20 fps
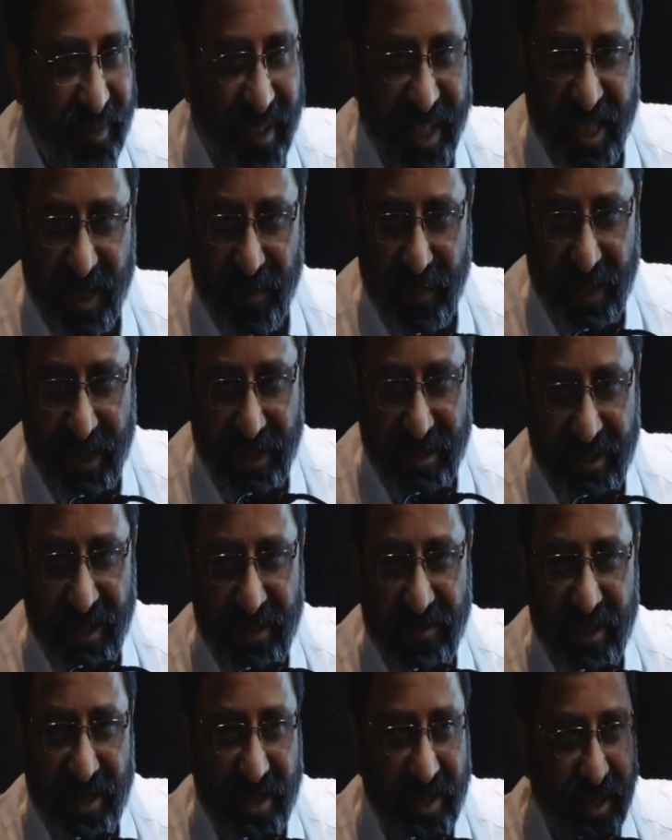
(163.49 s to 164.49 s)
experience
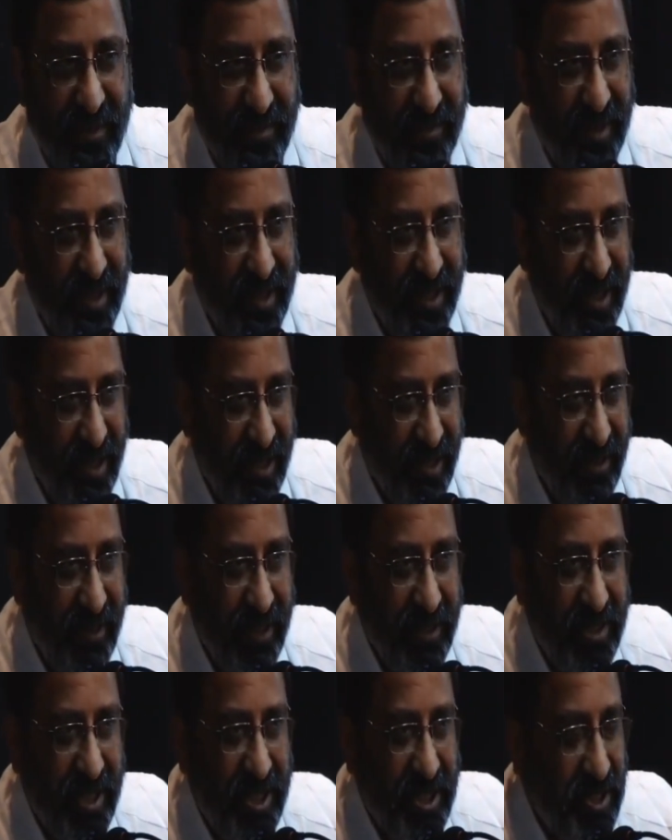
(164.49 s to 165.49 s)
and wisdom in the
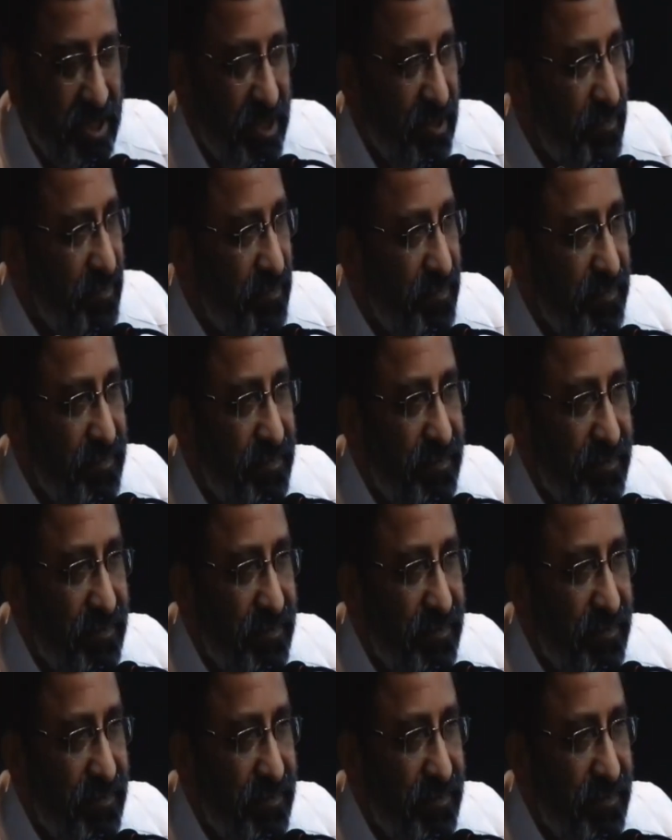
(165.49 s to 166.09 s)
earlier session,